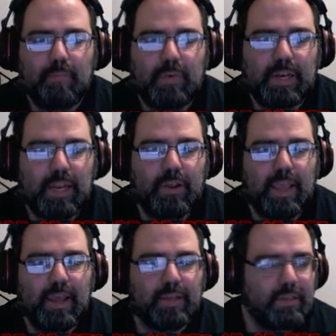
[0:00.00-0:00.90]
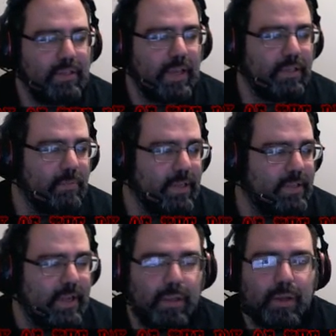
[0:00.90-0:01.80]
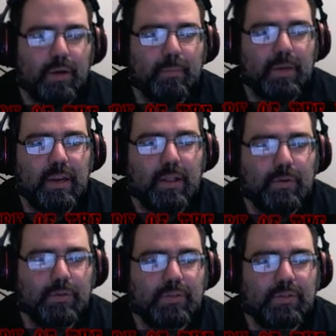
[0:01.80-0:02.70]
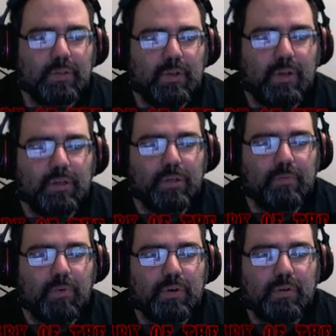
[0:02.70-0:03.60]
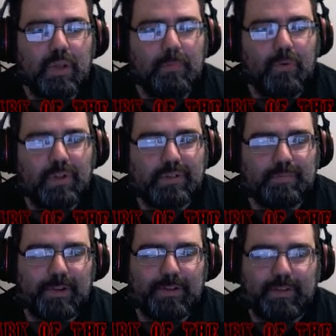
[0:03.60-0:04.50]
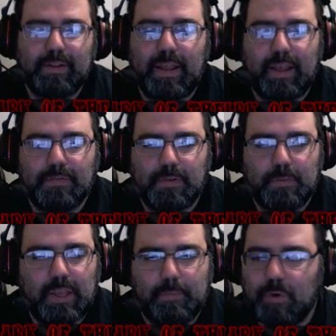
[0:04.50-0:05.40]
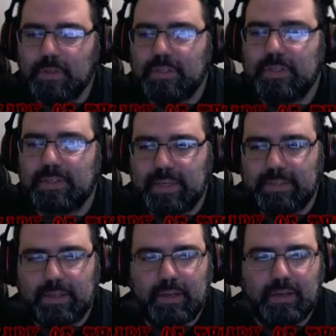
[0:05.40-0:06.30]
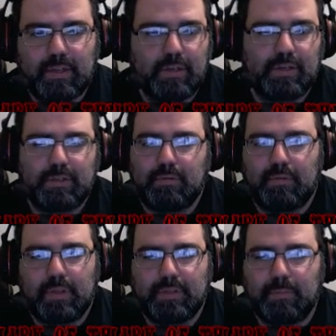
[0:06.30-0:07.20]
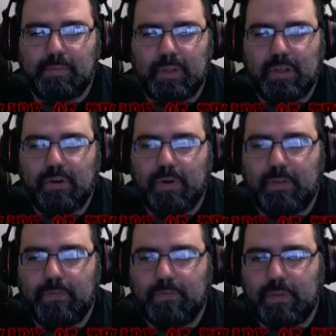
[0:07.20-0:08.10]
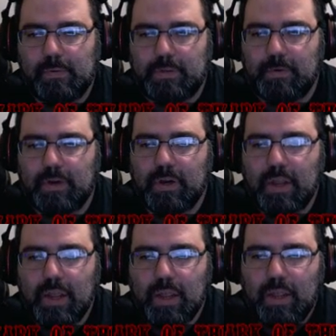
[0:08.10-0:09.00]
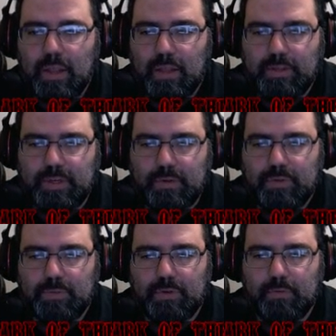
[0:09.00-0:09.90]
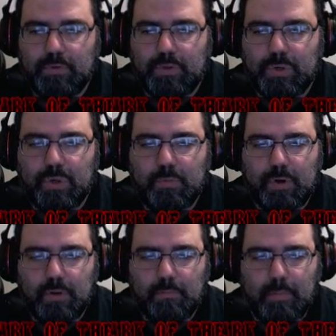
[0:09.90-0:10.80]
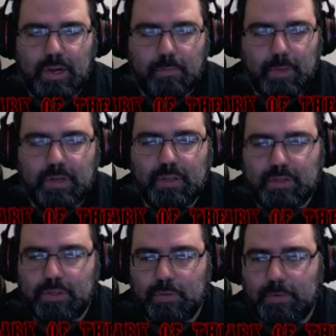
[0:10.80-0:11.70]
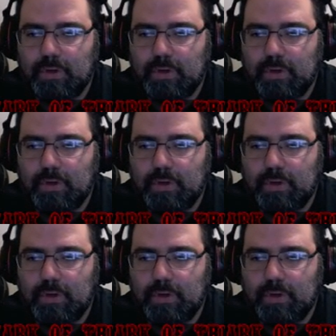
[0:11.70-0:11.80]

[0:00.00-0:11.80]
Now, yeah, I did take some hits down there. I mean, yellows, you know, 101 hit points, but I have so many hit points in these guys that it just is completely irrelevant for the most part. Unless I do something truly mon monumentally stupid.